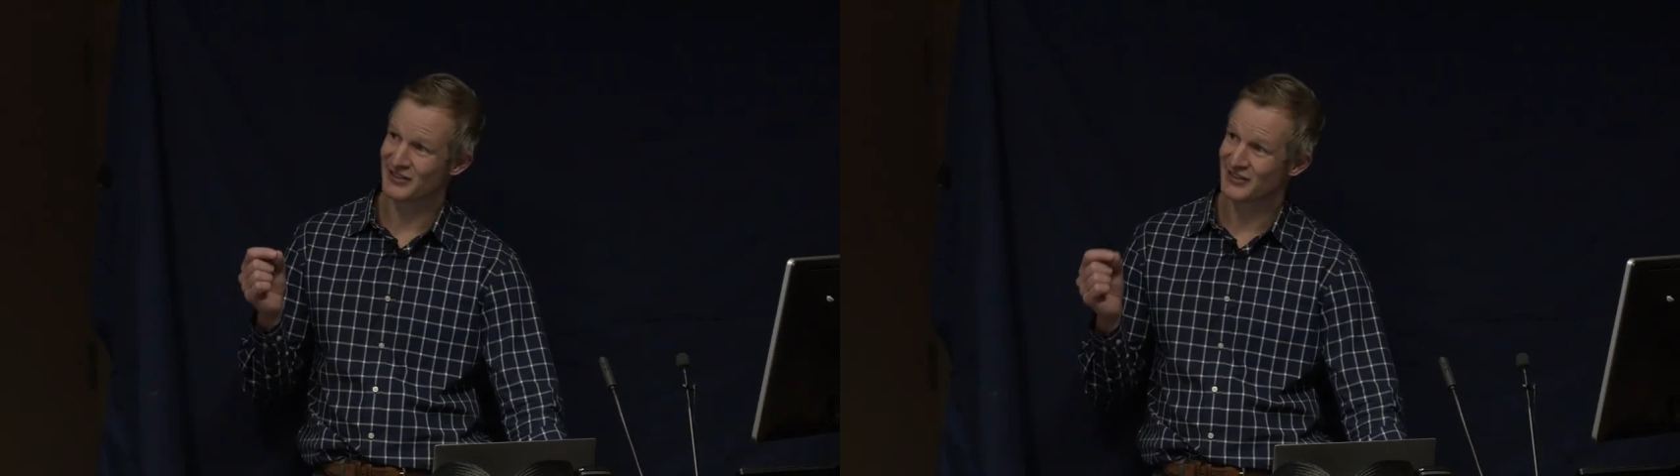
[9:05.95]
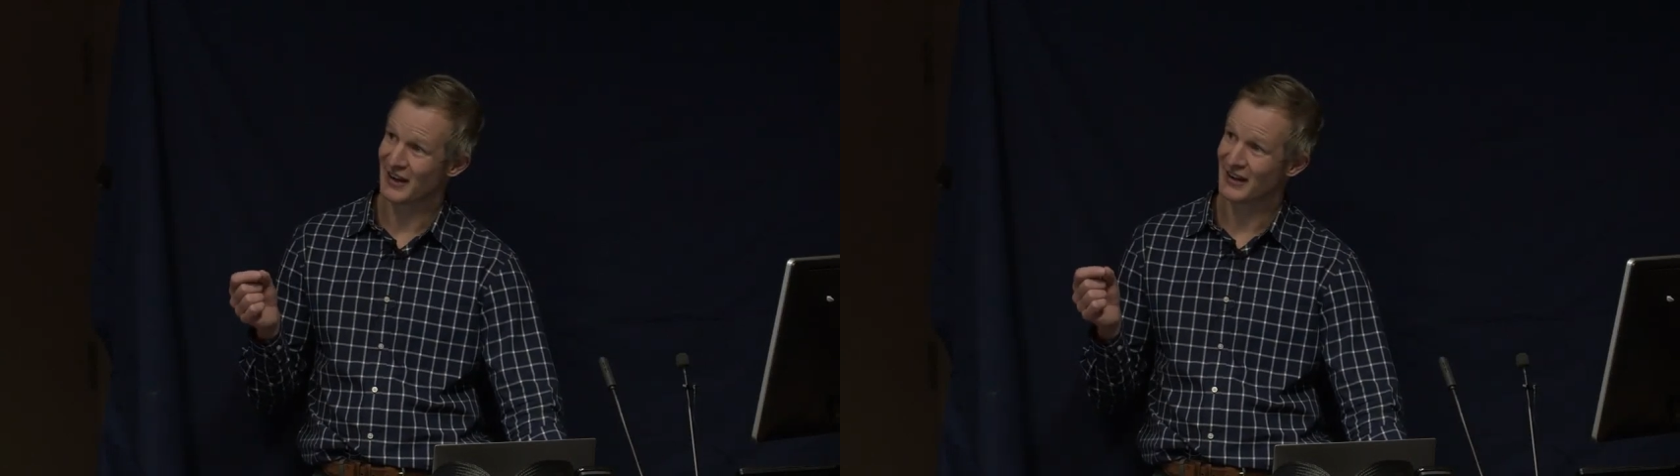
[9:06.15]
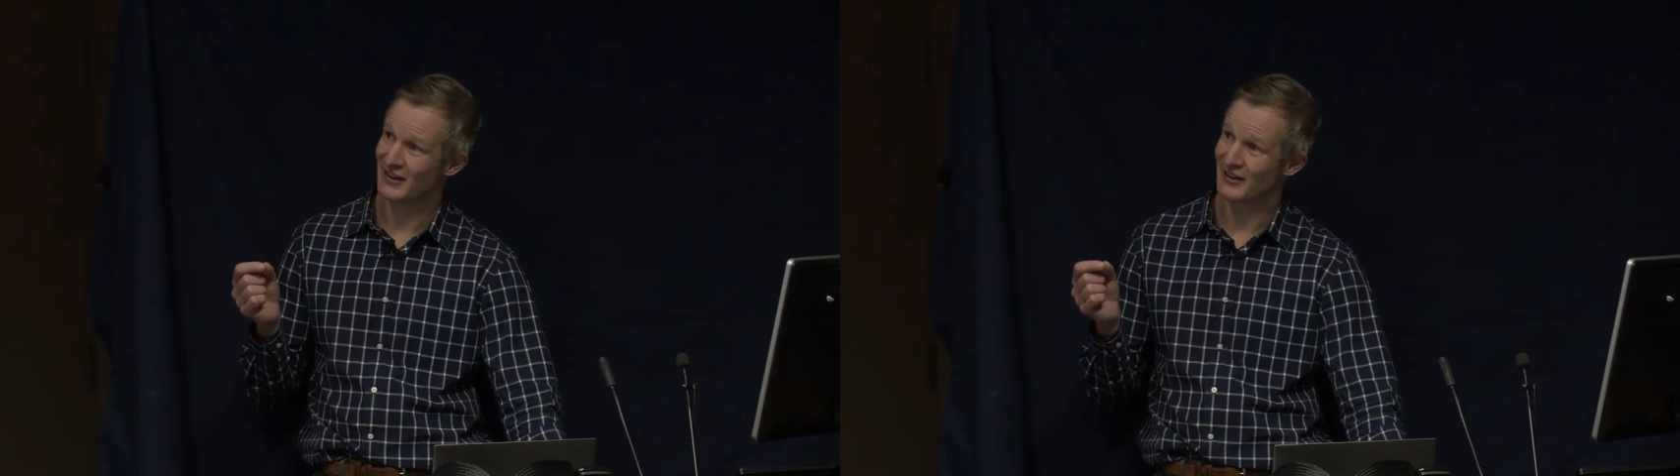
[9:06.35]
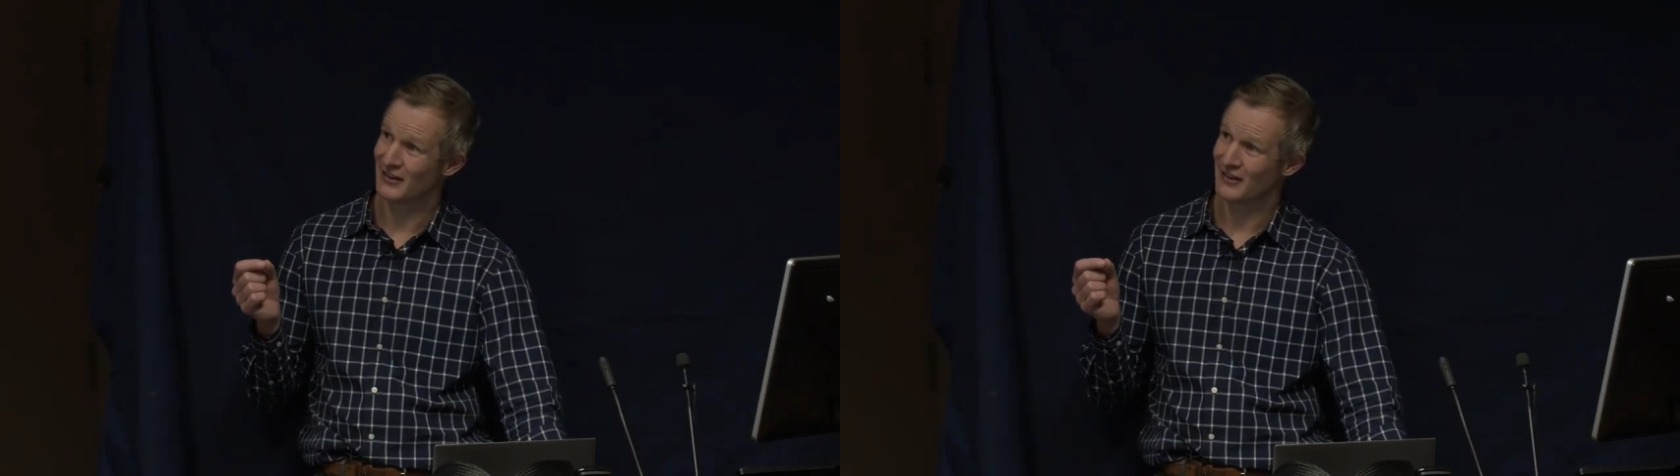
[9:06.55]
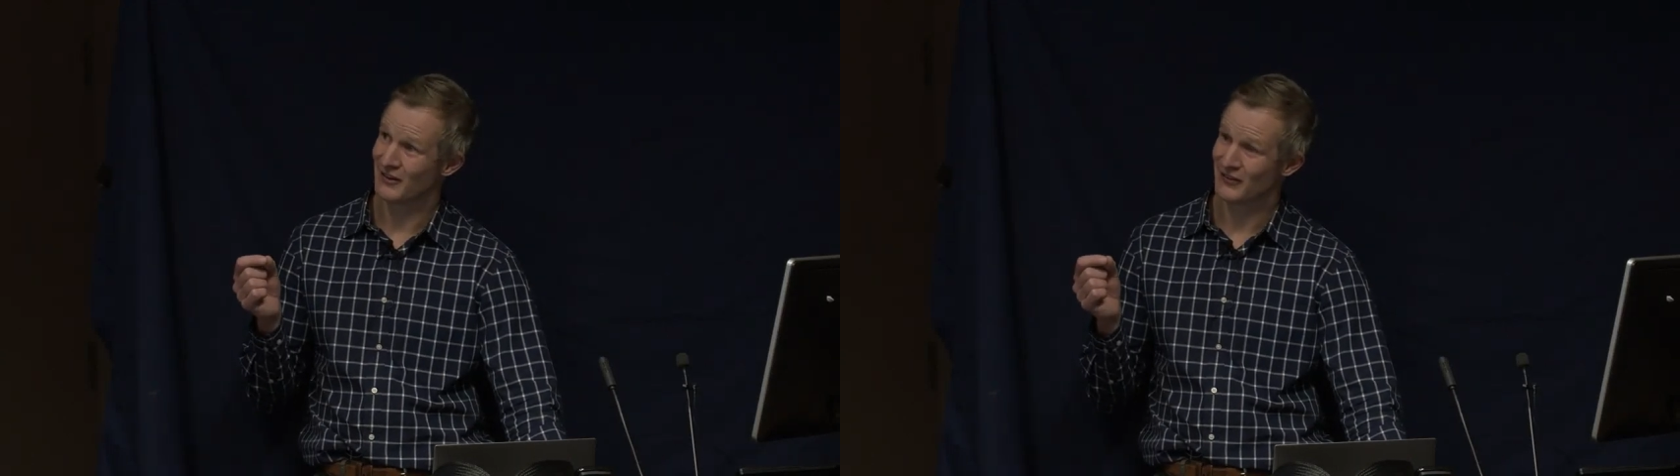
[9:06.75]
state
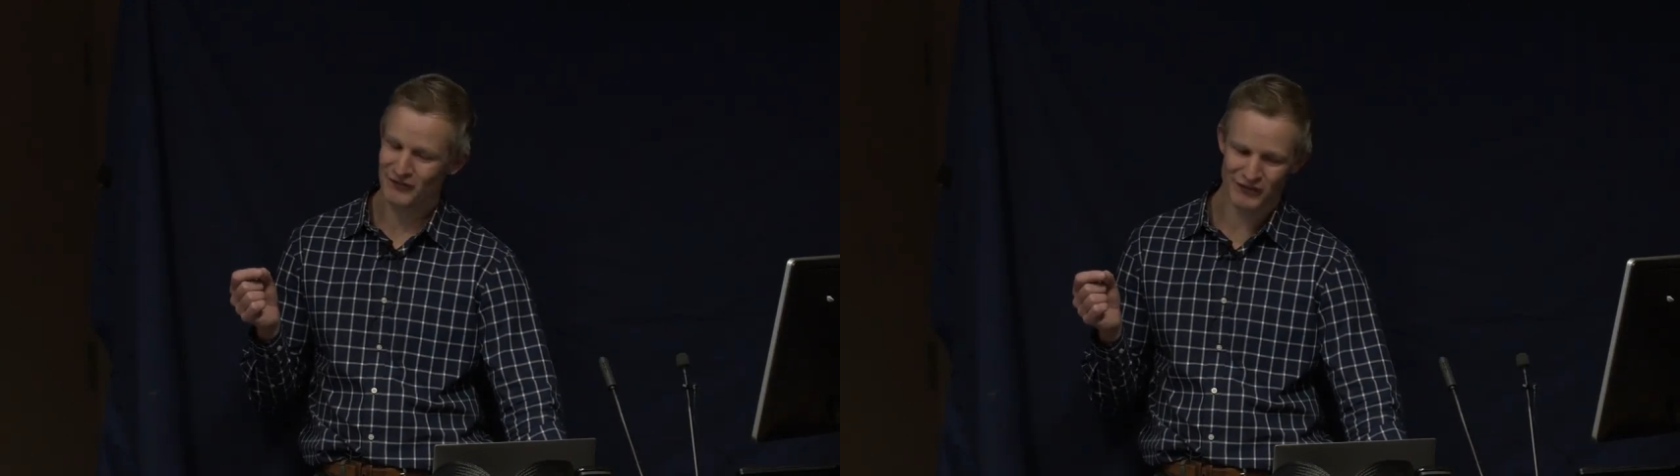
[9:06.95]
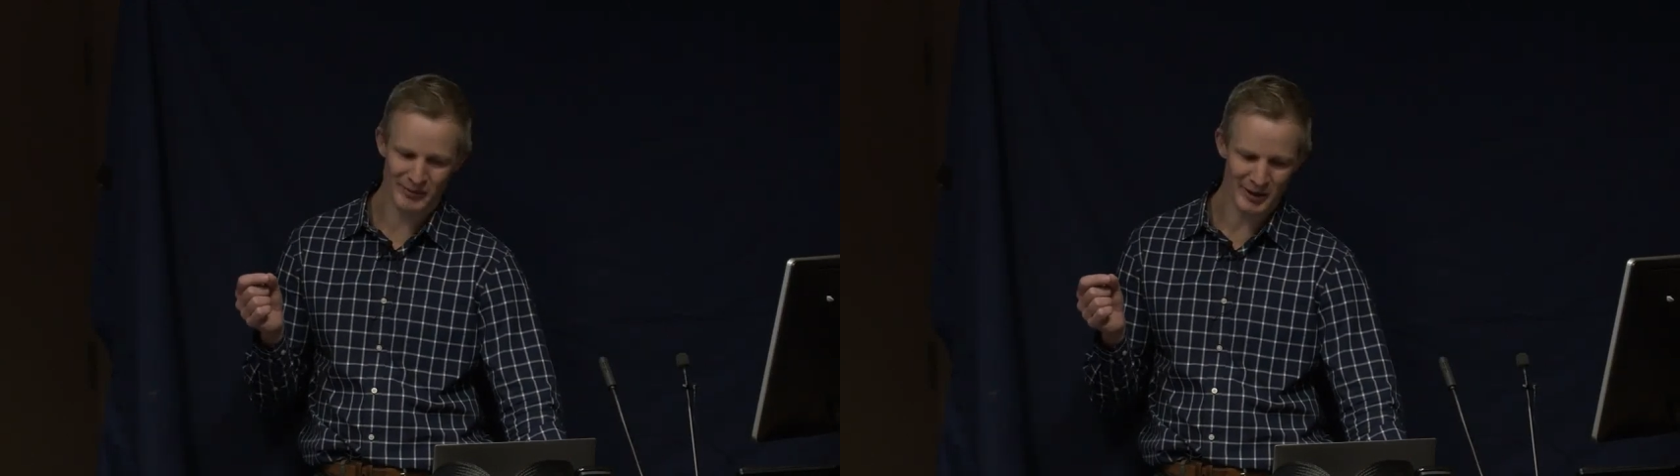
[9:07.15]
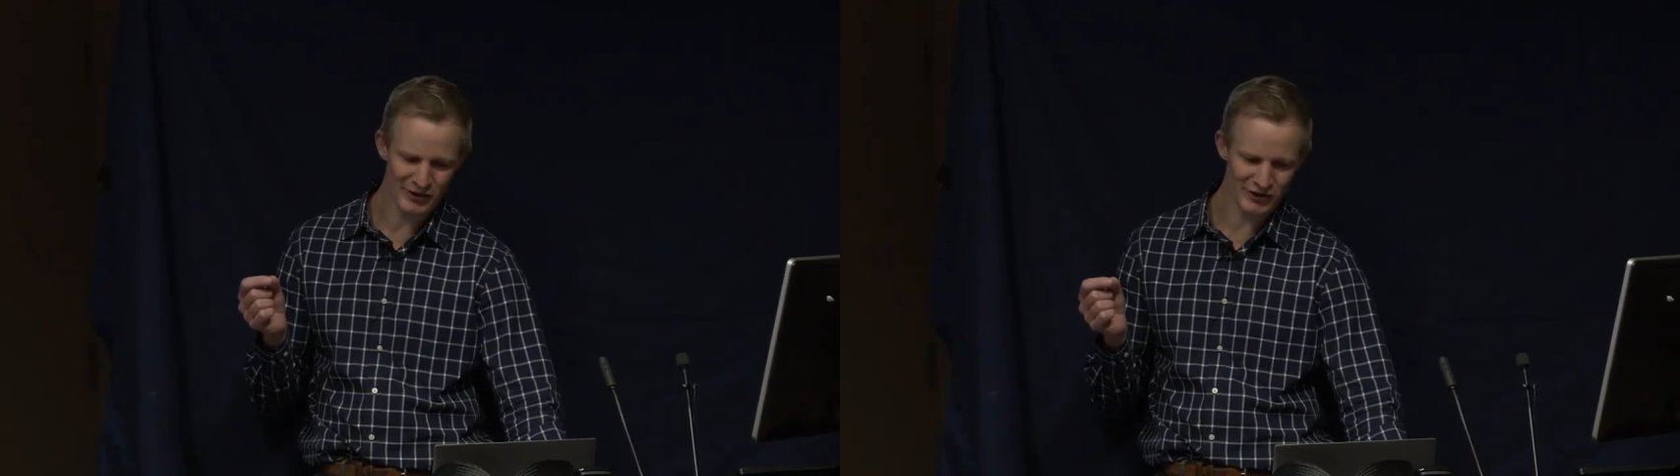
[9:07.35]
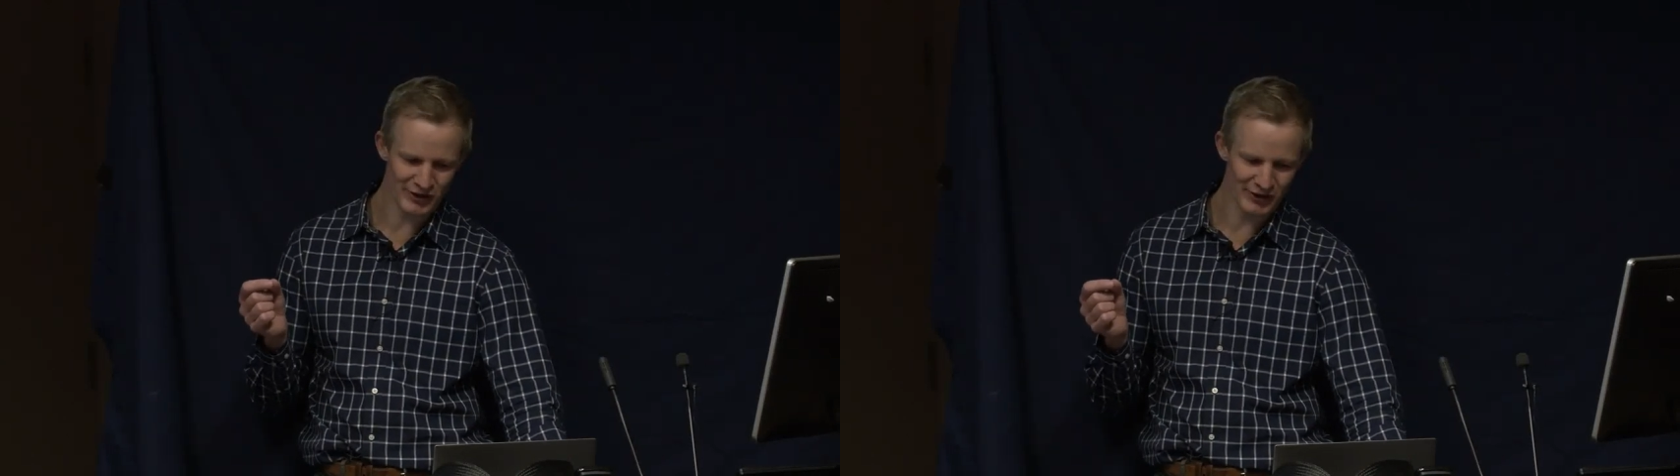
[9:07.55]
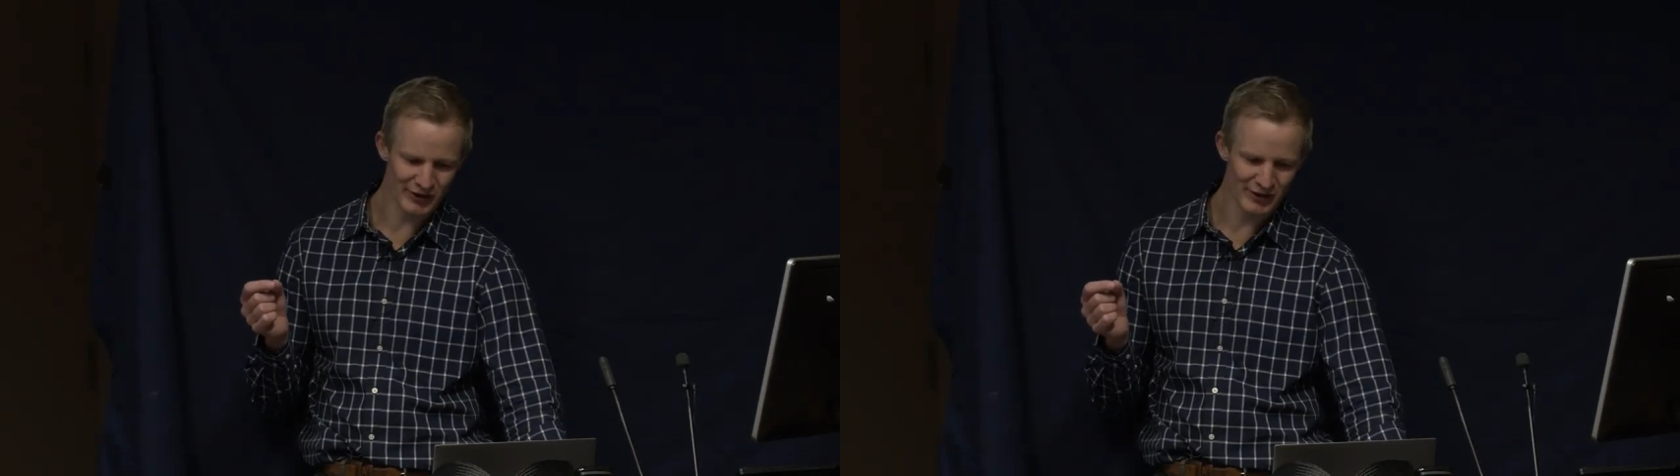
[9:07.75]
of
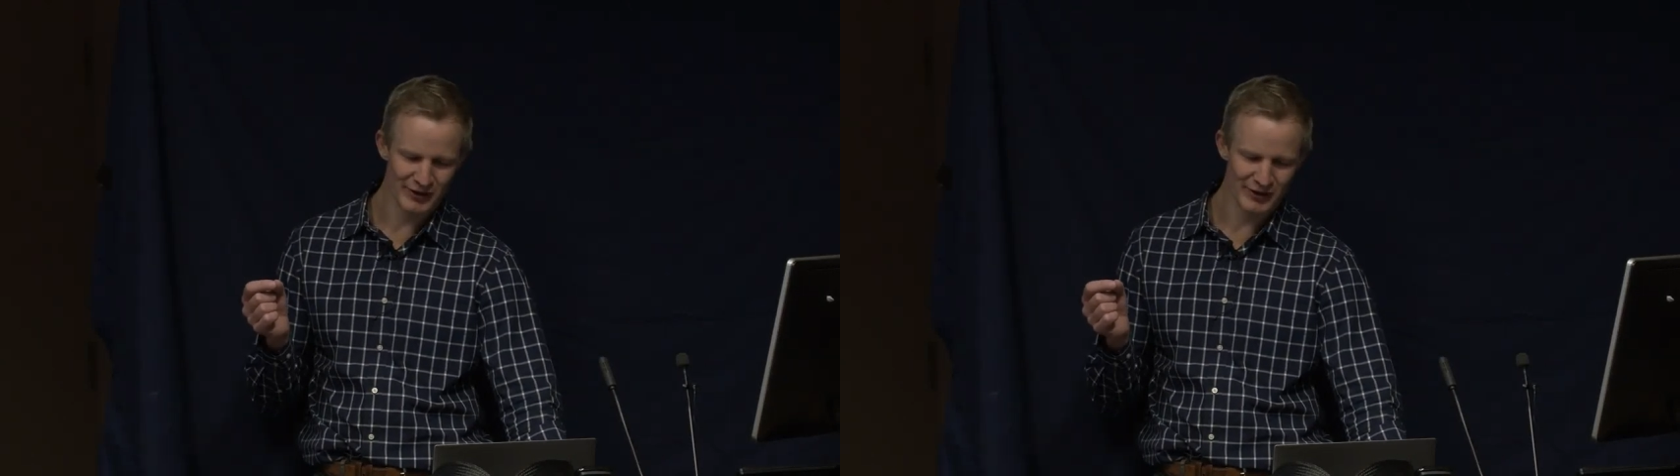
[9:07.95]
inflammation,